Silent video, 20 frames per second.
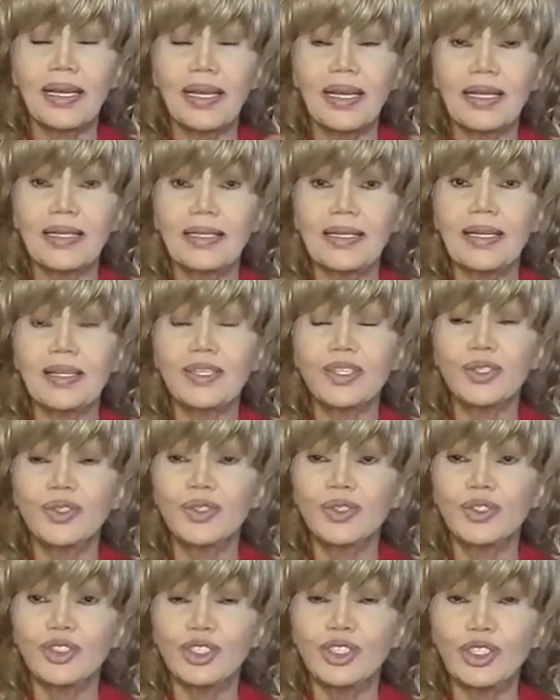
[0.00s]
they do
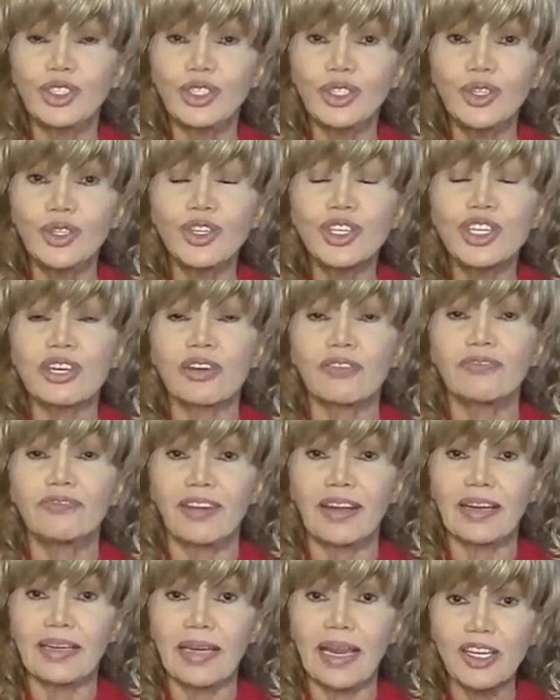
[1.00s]
huge
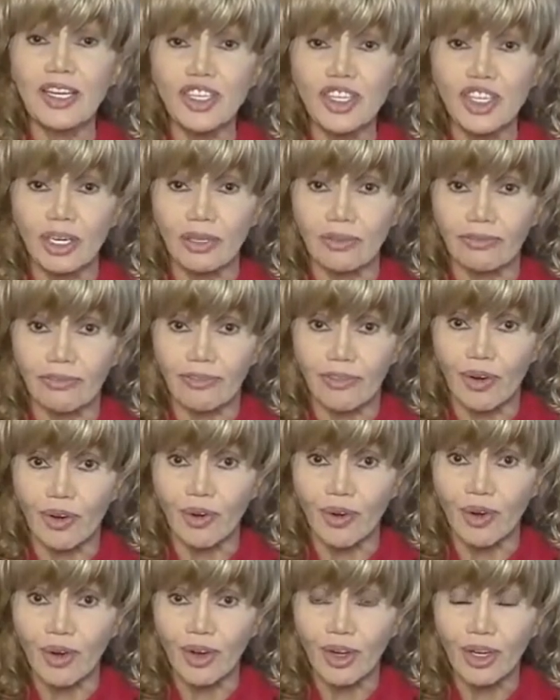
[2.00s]
financial
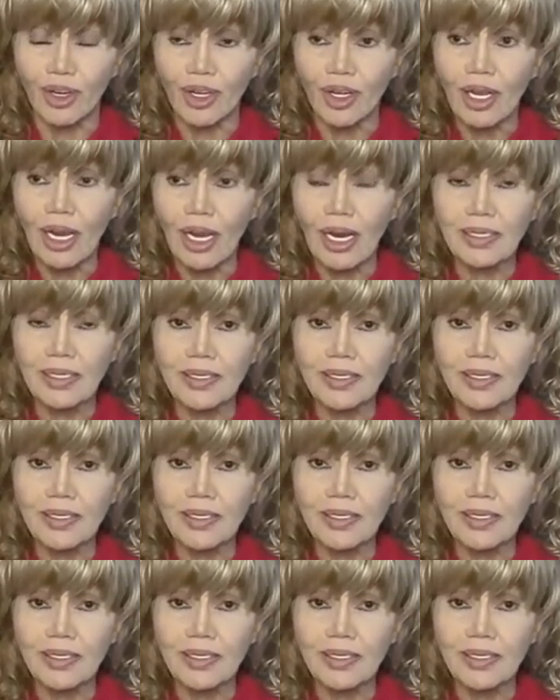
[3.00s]
fraud yeah.